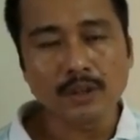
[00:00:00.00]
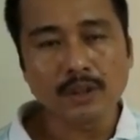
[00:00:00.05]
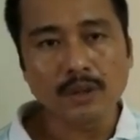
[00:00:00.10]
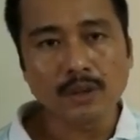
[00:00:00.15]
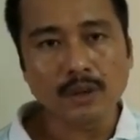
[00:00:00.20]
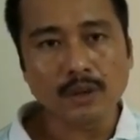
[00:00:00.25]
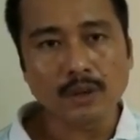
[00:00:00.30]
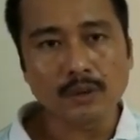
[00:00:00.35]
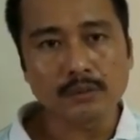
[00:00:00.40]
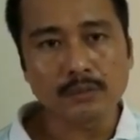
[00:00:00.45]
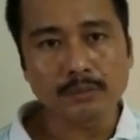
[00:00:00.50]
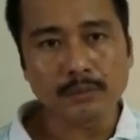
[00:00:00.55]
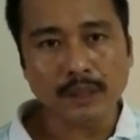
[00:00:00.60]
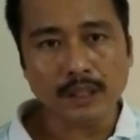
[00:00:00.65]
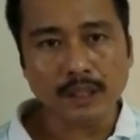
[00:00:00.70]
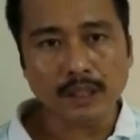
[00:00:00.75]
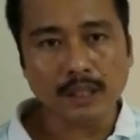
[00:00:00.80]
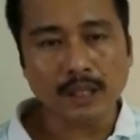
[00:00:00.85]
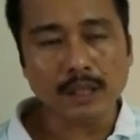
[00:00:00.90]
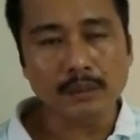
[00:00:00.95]
of metal
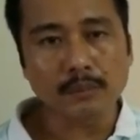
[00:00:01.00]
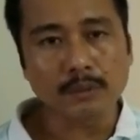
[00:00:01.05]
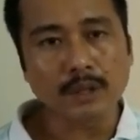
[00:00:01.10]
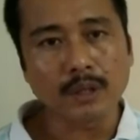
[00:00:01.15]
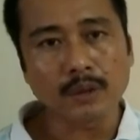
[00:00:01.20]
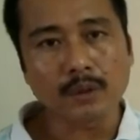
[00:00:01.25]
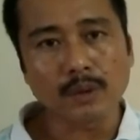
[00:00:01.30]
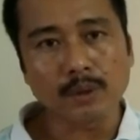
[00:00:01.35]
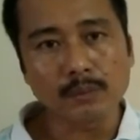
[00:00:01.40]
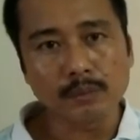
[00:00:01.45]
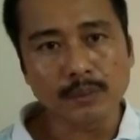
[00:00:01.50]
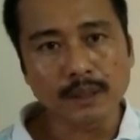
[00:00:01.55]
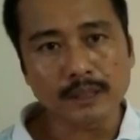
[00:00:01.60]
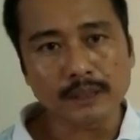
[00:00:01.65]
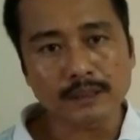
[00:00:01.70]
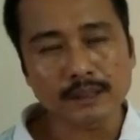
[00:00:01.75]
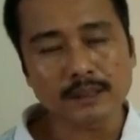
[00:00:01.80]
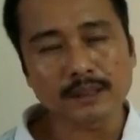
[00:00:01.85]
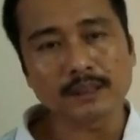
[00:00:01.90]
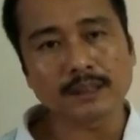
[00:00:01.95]
carbonyl
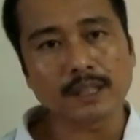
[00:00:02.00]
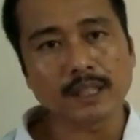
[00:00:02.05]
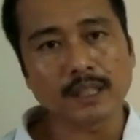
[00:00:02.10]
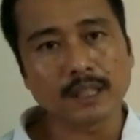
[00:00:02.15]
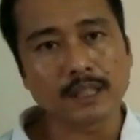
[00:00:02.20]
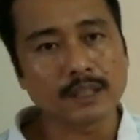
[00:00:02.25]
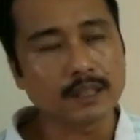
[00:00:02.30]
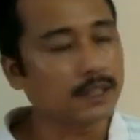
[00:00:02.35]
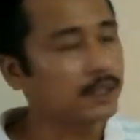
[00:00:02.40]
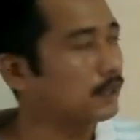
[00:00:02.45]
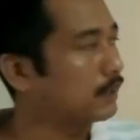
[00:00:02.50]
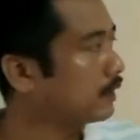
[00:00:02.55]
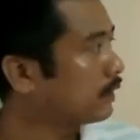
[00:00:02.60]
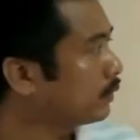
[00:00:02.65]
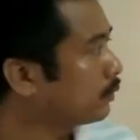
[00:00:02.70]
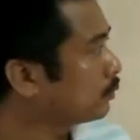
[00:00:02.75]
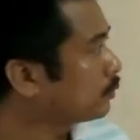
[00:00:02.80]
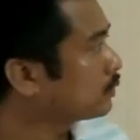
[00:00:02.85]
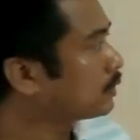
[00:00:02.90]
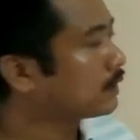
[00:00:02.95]
complexes, and then
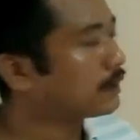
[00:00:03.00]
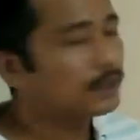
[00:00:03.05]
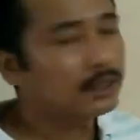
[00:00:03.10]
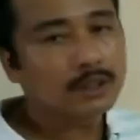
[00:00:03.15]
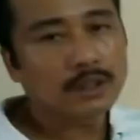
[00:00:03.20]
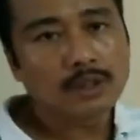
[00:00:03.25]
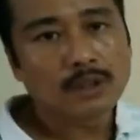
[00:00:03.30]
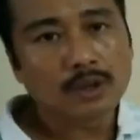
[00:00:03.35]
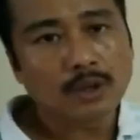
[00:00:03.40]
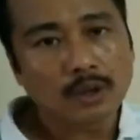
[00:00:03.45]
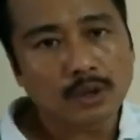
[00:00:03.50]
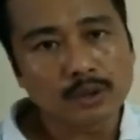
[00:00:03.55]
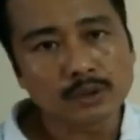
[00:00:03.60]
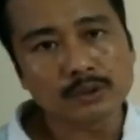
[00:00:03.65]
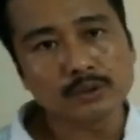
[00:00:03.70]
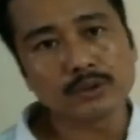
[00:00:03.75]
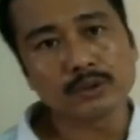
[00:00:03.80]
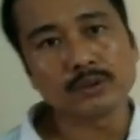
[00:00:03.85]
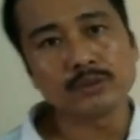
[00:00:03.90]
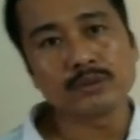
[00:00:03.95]
use it
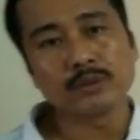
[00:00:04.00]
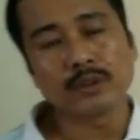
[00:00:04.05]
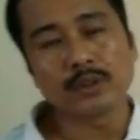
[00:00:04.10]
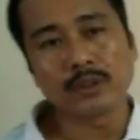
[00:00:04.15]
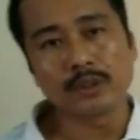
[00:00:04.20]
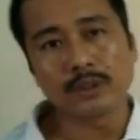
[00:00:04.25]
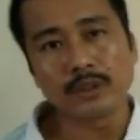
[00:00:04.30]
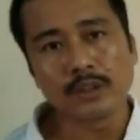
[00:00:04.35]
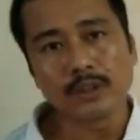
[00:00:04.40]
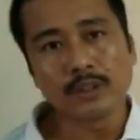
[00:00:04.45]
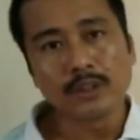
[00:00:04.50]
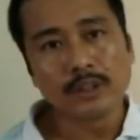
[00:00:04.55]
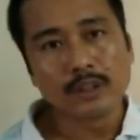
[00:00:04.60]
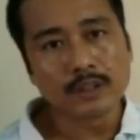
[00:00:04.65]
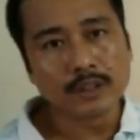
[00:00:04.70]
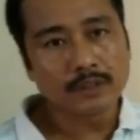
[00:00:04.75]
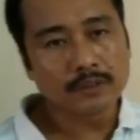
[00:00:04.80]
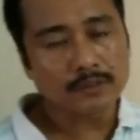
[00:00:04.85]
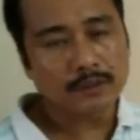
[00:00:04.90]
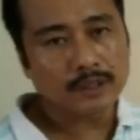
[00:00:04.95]
also for
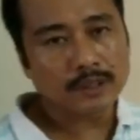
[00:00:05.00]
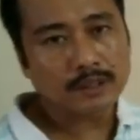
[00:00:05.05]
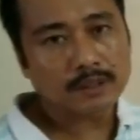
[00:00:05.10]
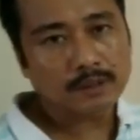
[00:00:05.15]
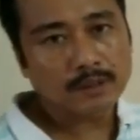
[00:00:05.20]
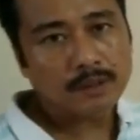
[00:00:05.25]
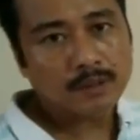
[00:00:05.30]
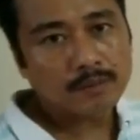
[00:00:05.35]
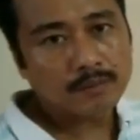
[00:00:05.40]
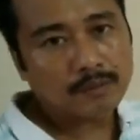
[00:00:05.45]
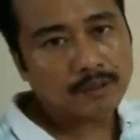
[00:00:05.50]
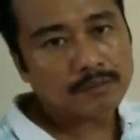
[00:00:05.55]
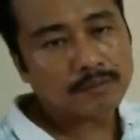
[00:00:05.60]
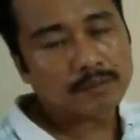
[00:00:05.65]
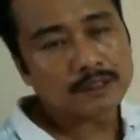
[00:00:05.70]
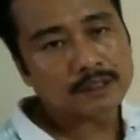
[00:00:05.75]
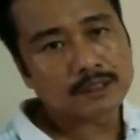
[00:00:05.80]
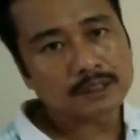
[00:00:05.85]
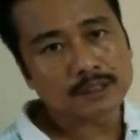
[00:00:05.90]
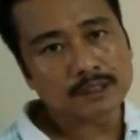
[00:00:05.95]
different
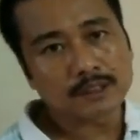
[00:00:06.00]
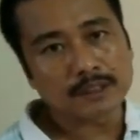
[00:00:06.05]
purposes.